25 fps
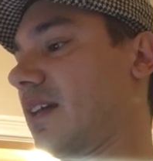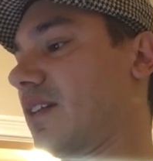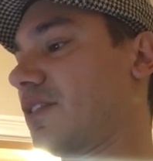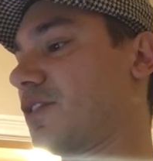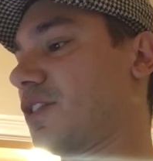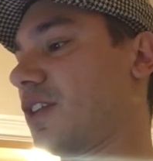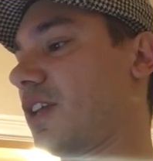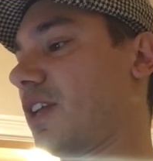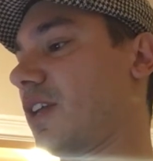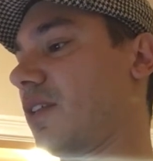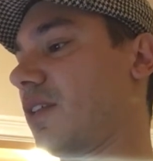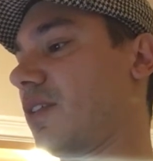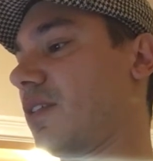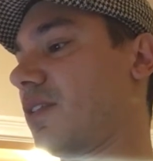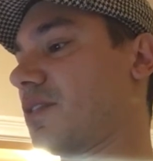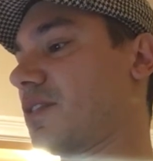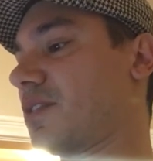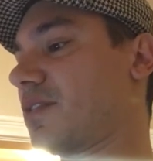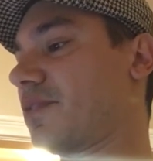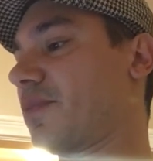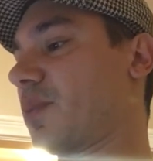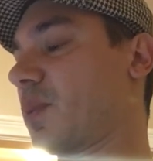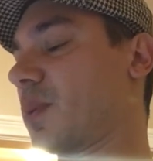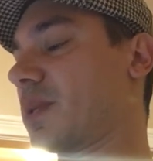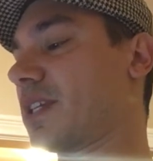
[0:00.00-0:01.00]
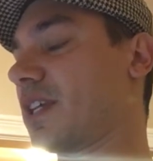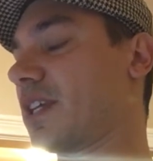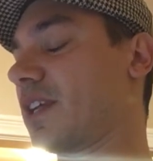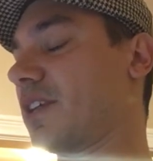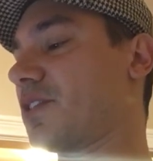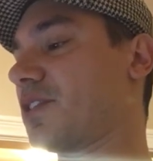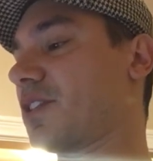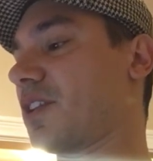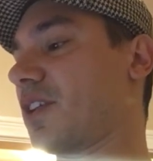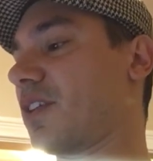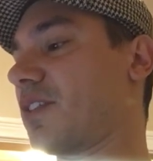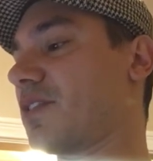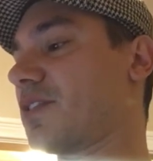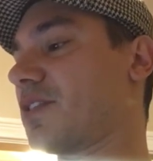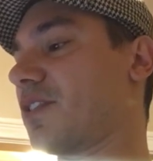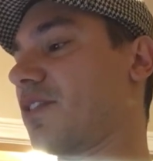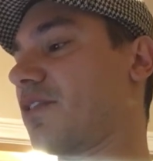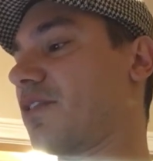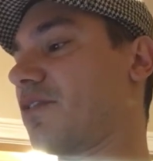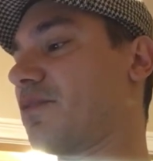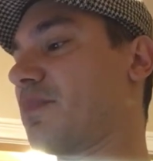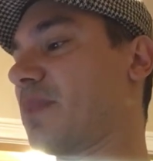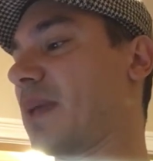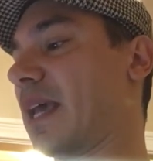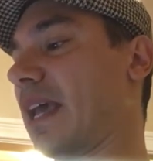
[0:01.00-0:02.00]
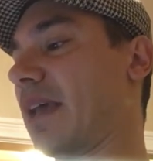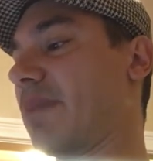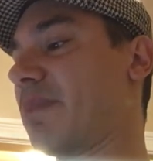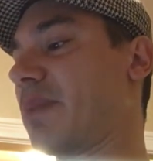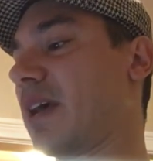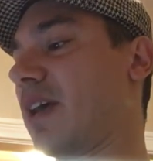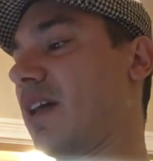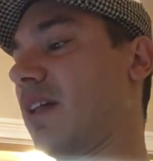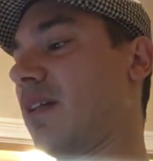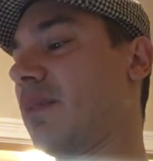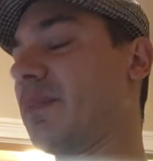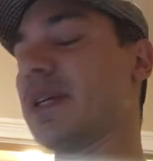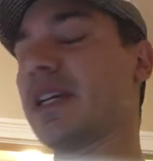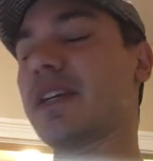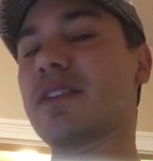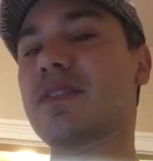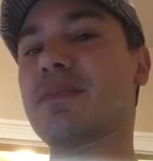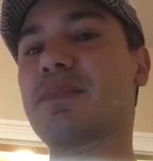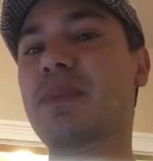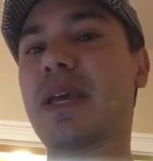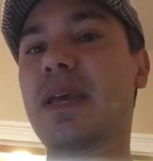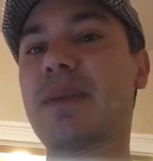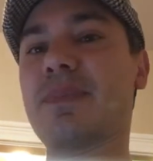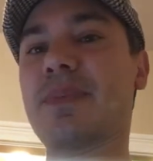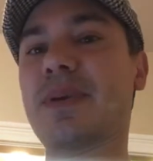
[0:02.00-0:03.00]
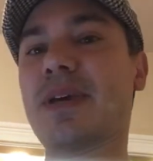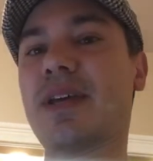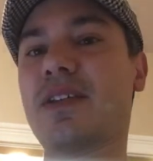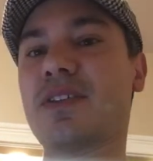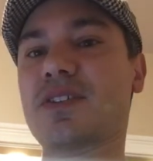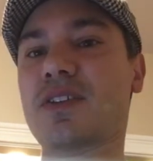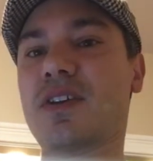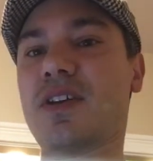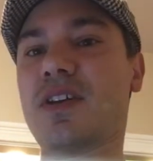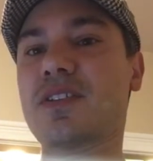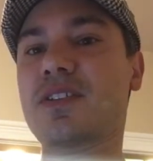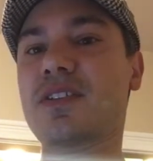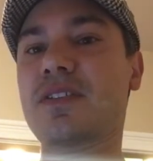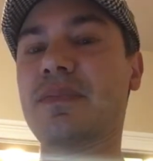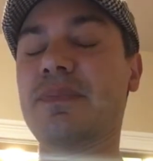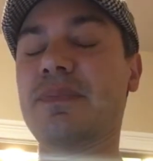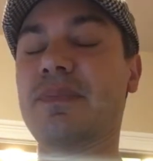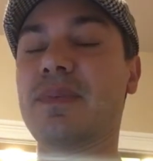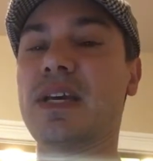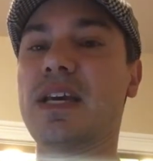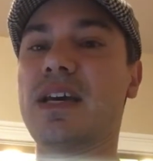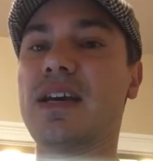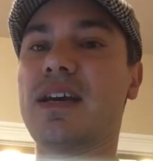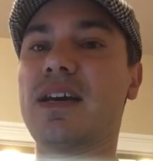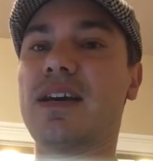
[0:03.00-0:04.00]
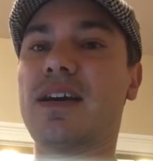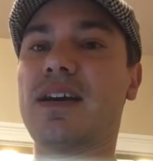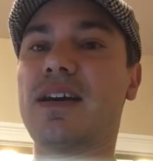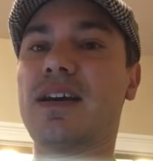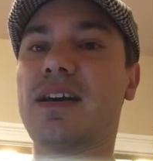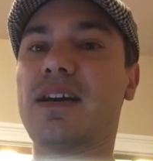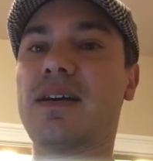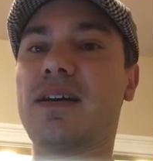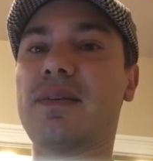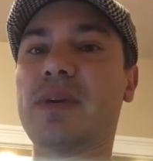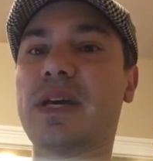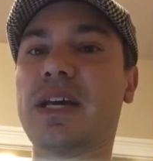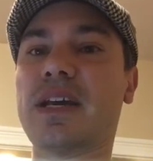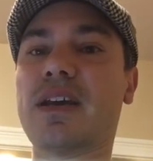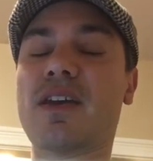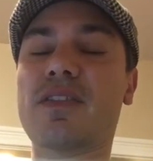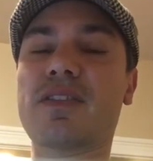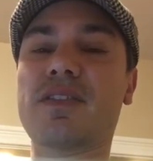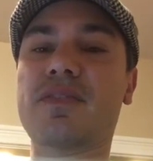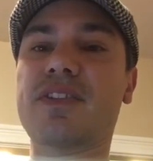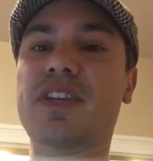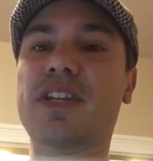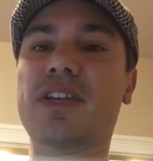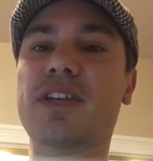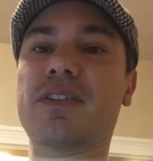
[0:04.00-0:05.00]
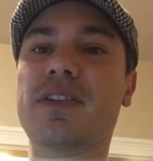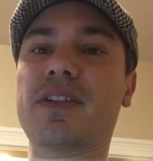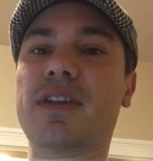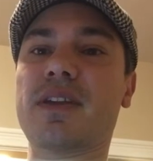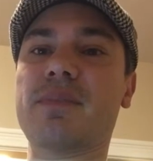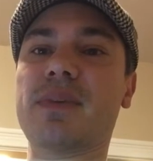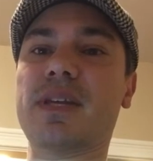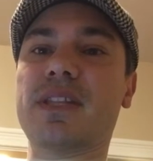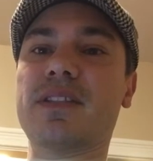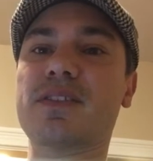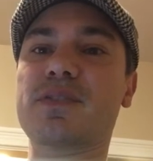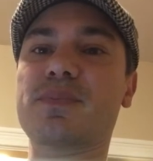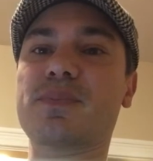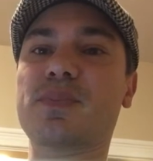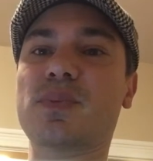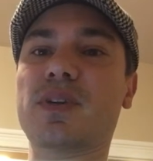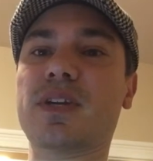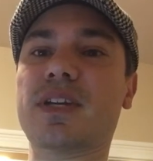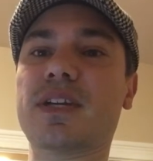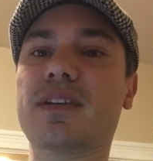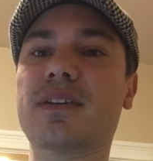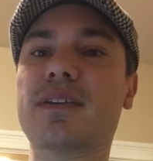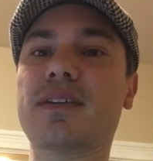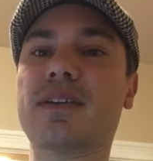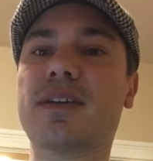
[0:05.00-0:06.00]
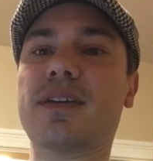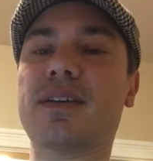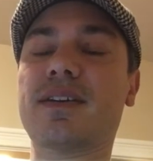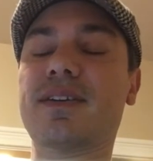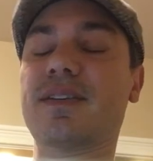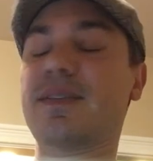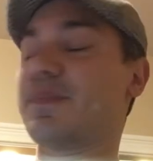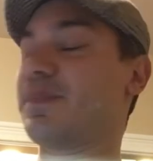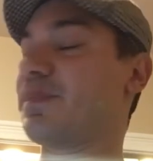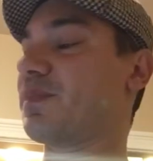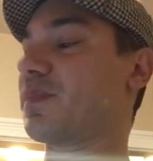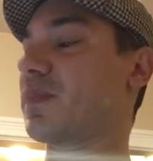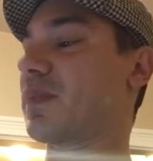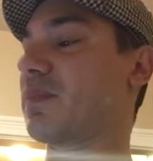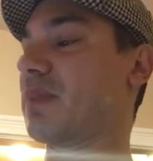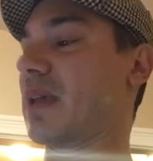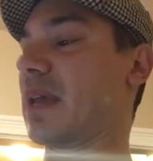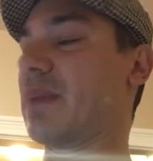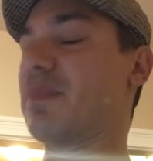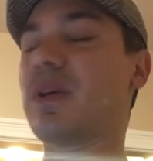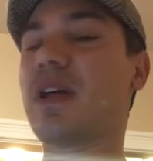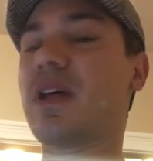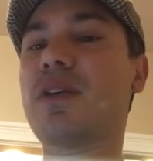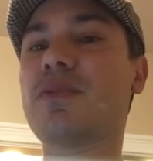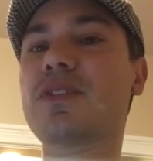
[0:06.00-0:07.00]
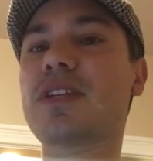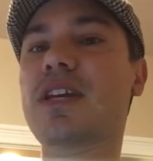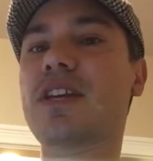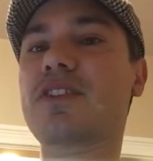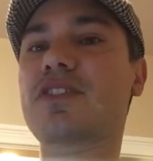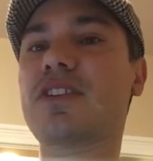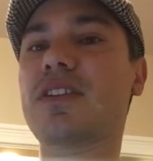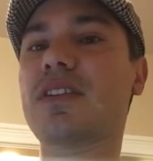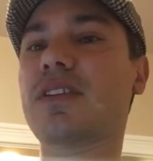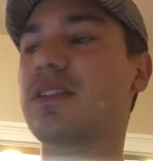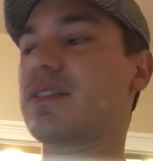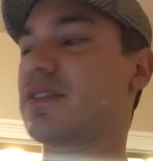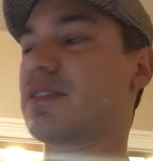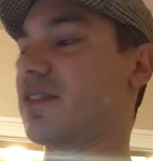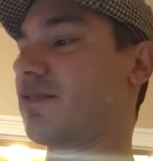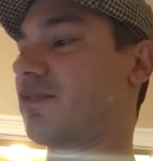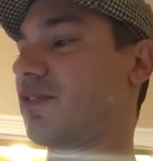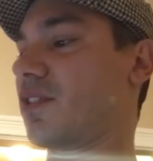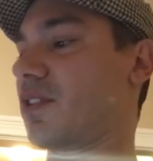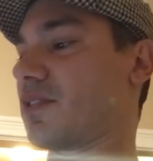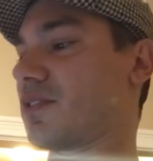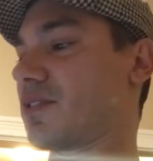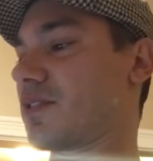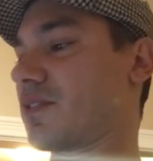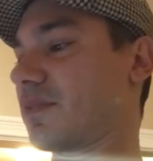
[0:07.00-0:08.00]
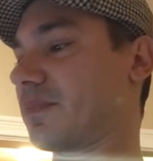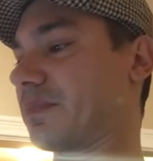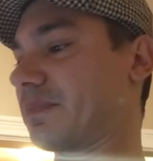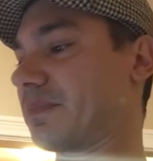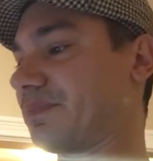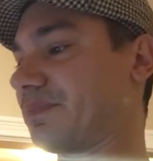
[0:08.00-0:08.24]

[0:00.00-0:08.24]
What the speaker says: She owns 14 shares of PayPal because PayPal is awesome. My other video that I made this morning, PayPal was actually listed first.